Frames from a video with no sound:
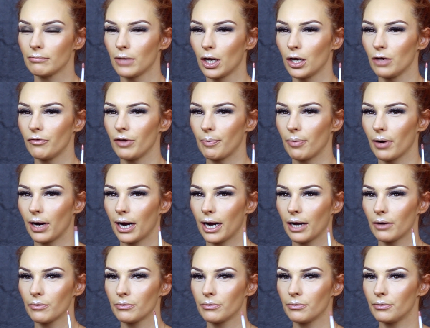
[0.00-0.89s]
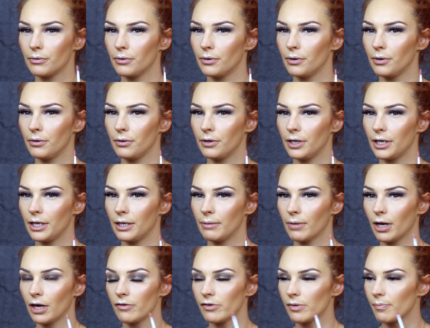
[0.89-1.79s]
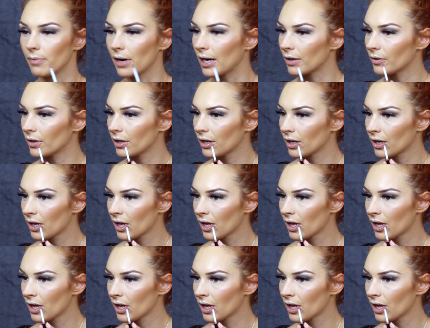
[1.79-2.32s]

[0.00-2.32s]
Mauvey brown, nudie, mauvey brown.